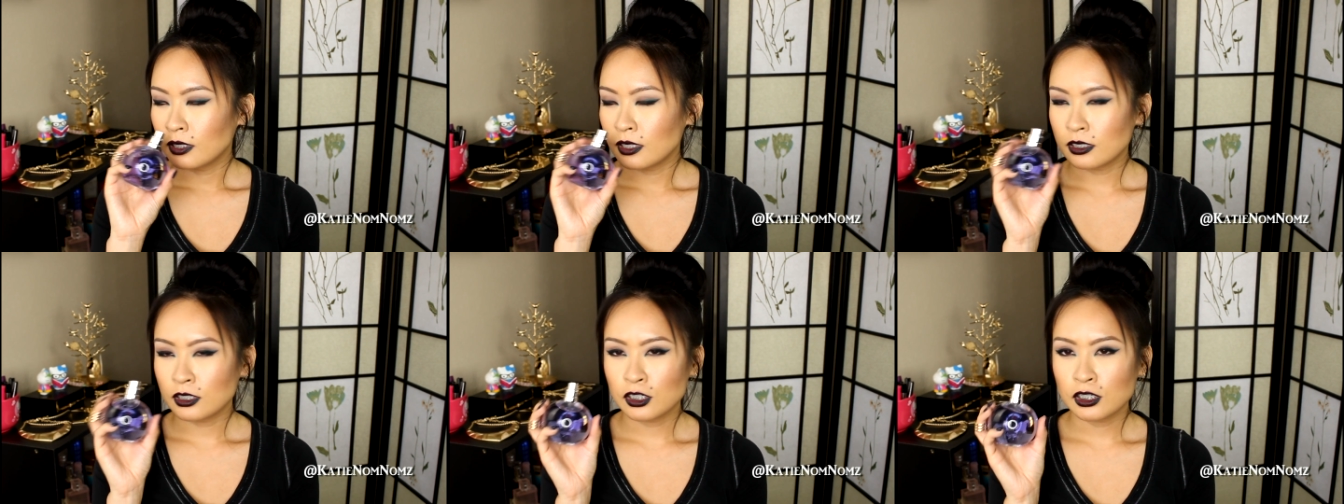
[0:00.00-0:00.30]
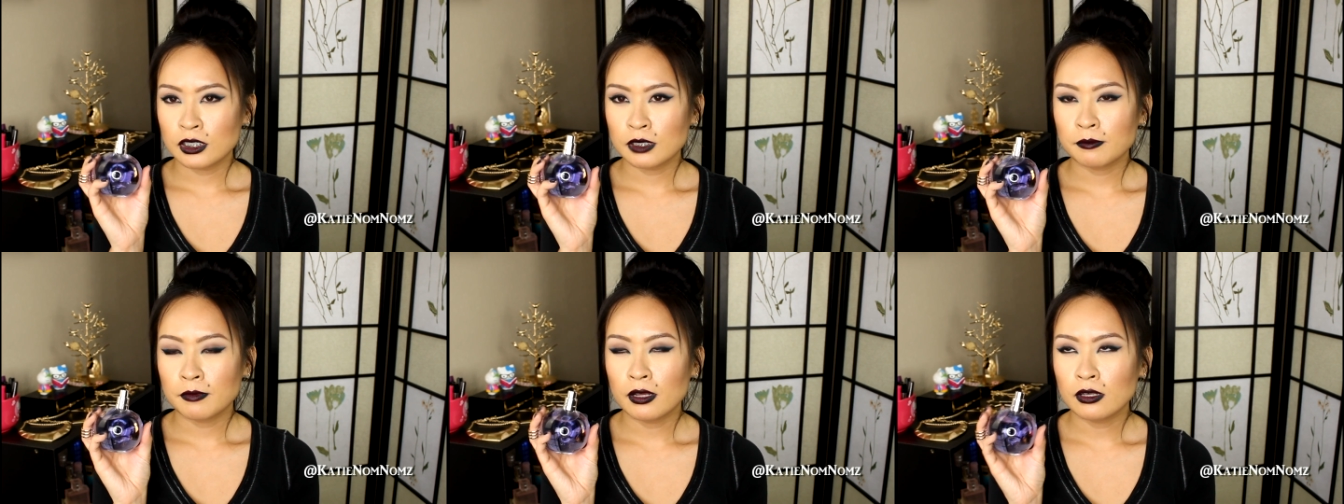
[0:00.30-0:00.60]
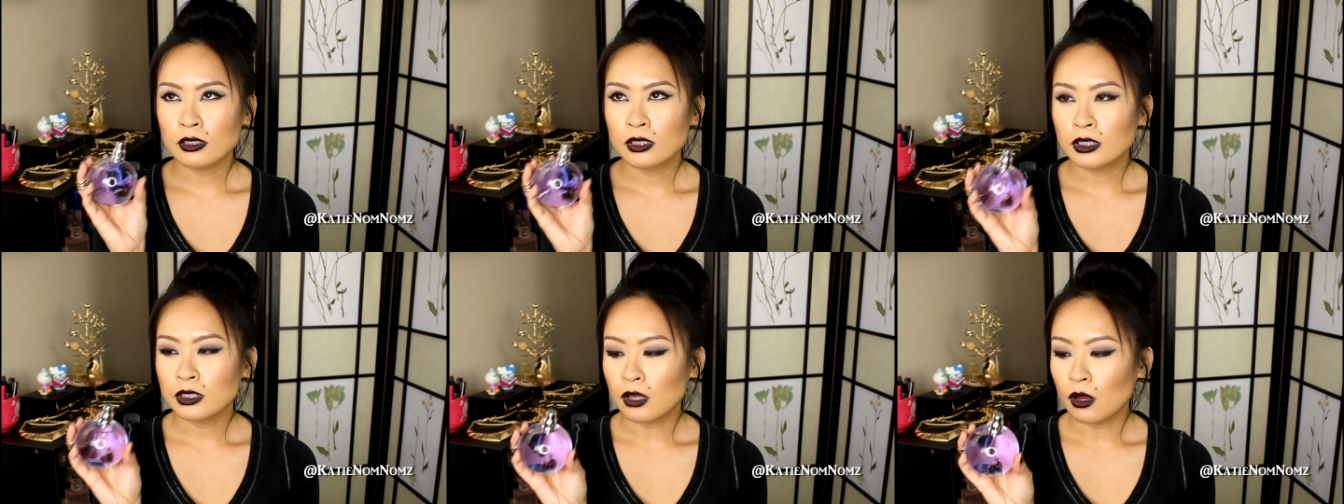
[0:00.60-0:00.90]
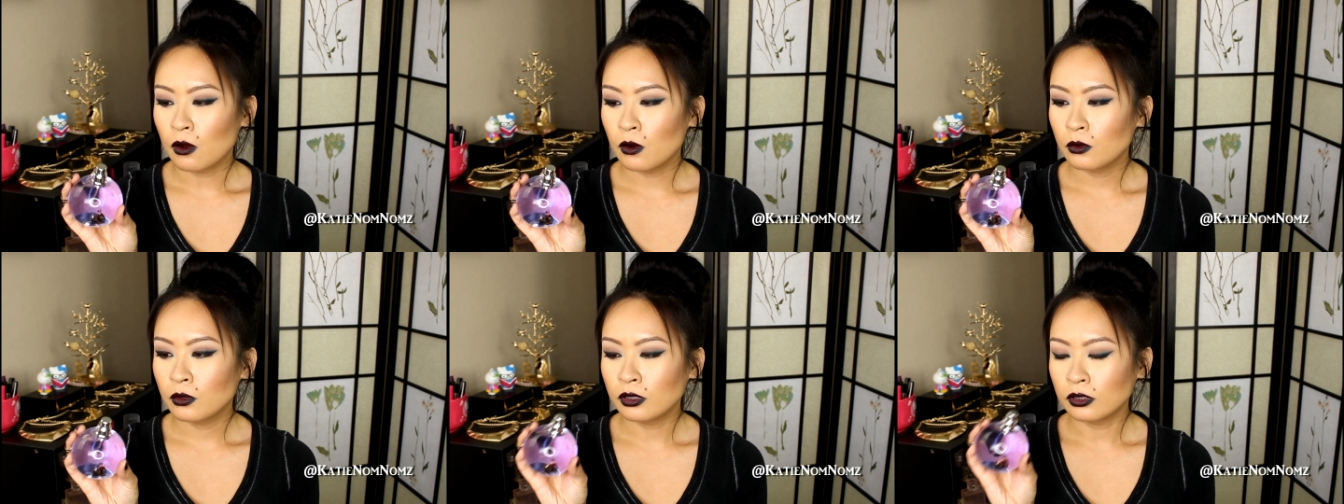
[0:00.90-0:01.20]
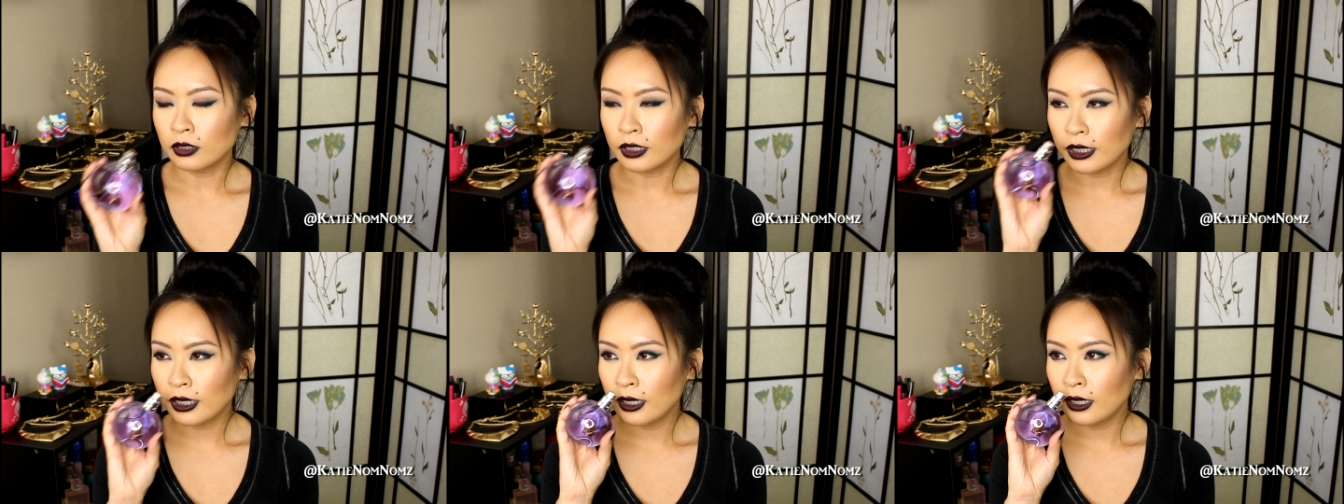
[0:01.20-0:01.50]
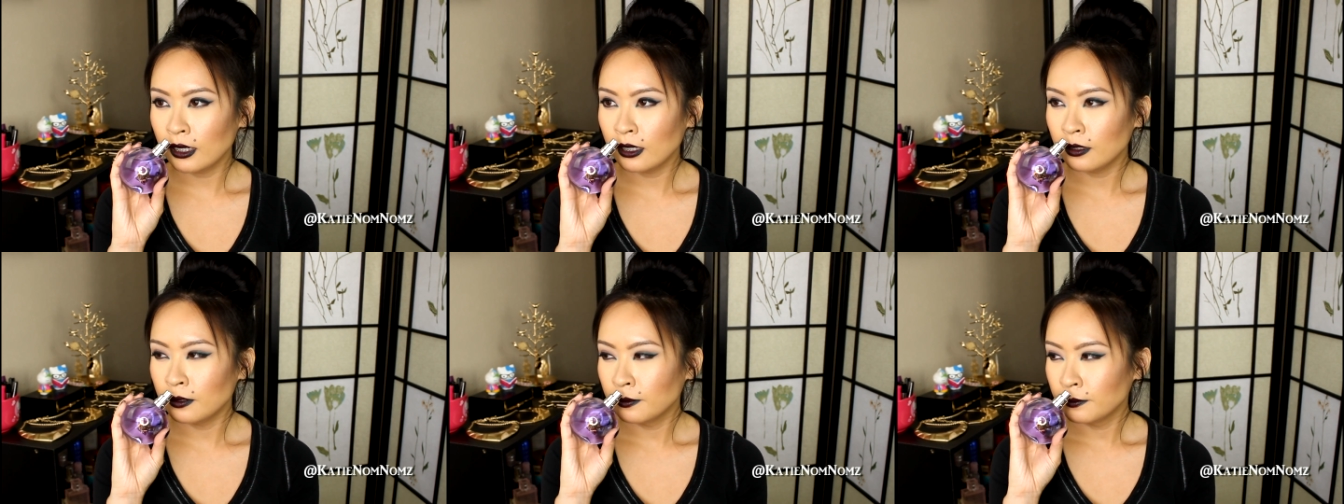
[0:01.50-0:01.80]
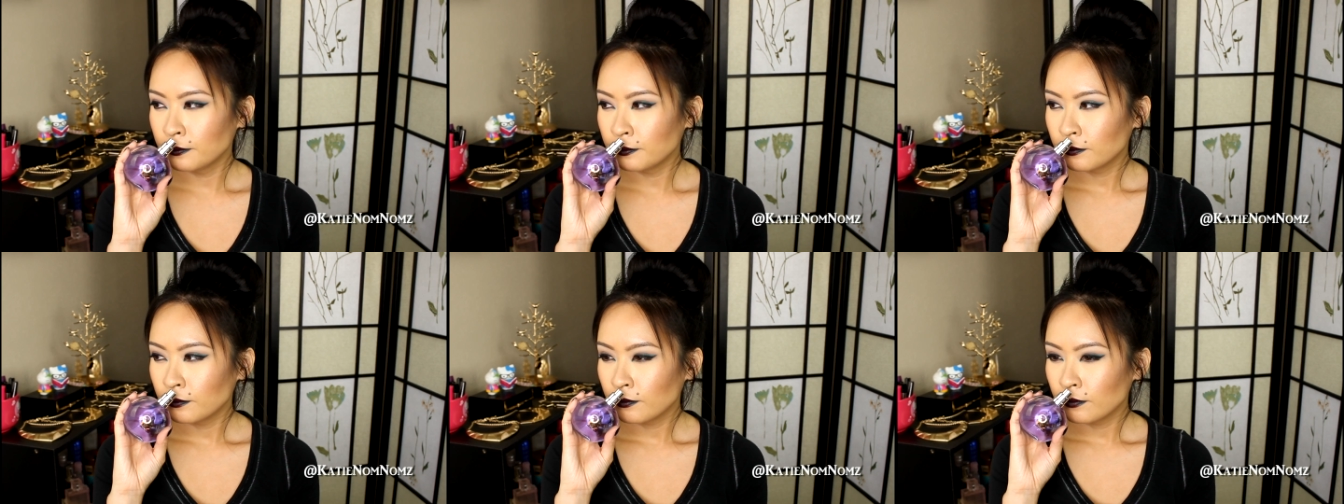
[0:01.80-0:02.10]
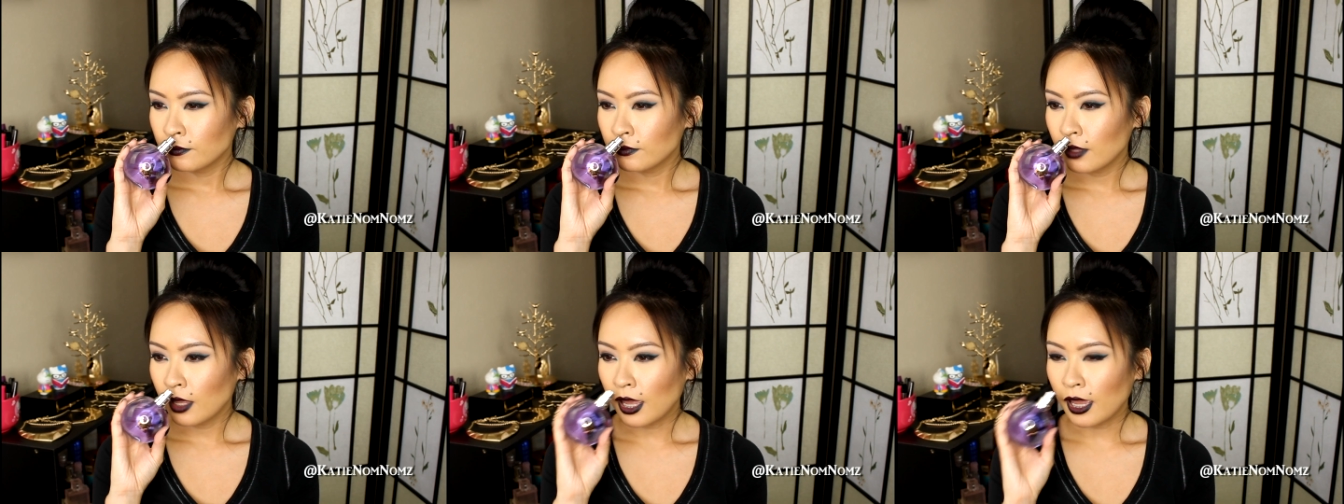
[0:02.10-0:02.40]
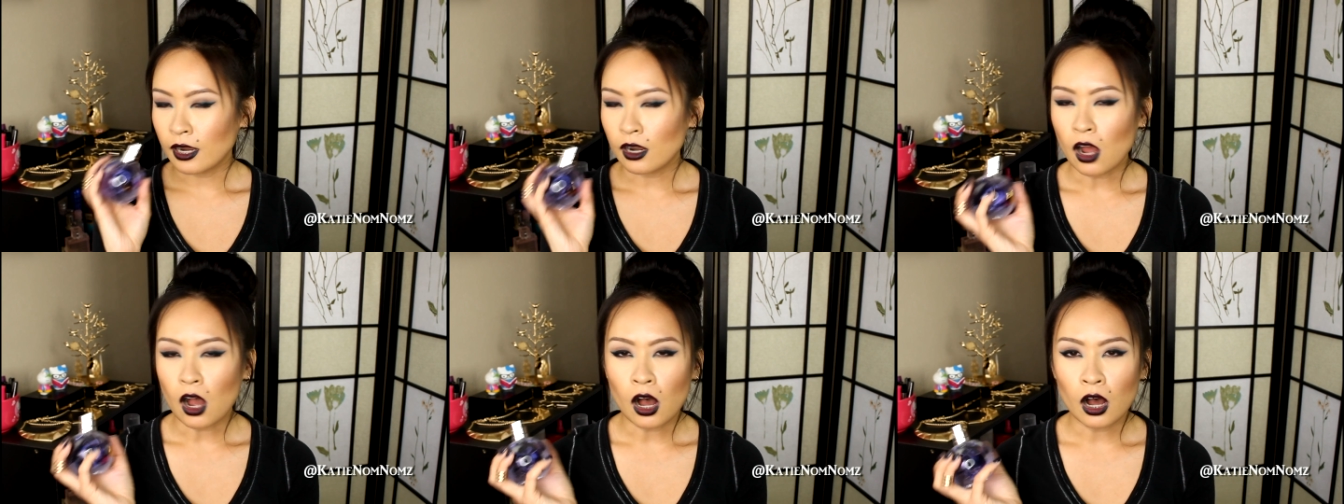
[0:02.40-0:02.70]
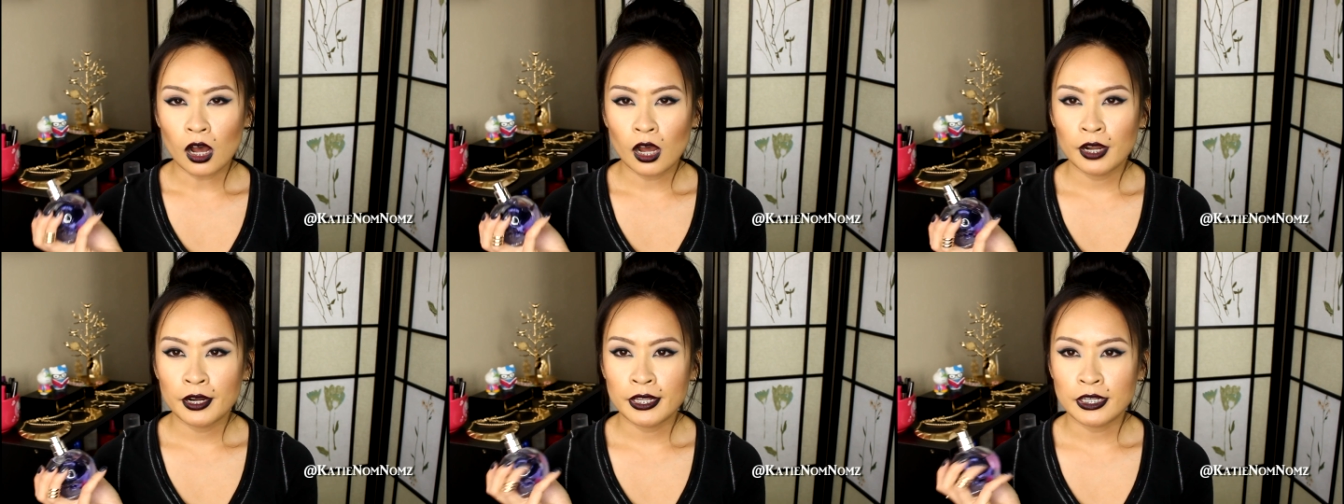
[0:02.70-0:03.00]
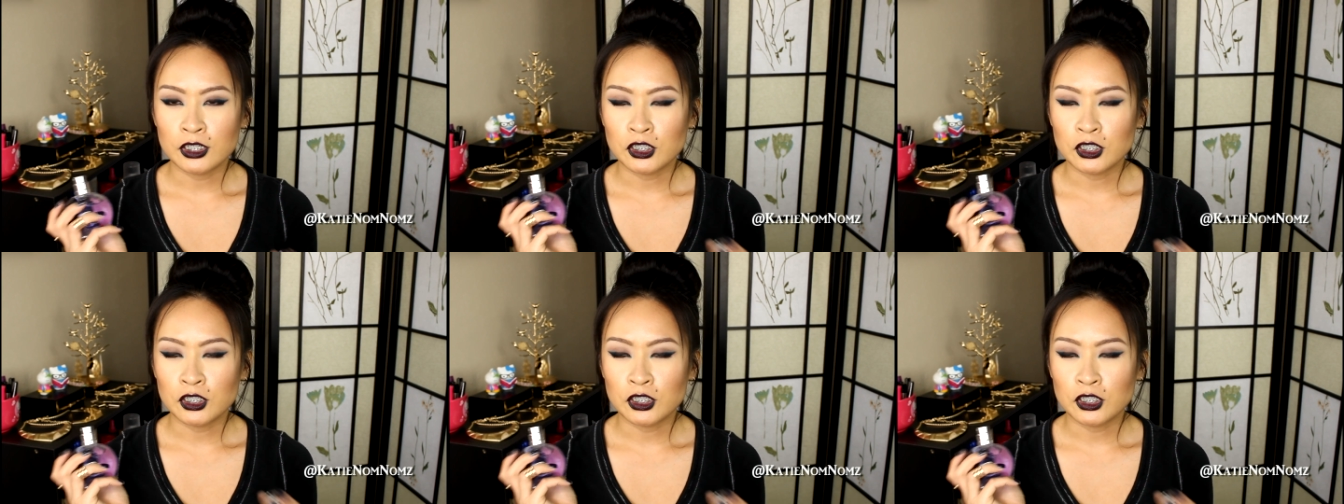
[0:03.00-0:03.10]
This just smells so clean and on.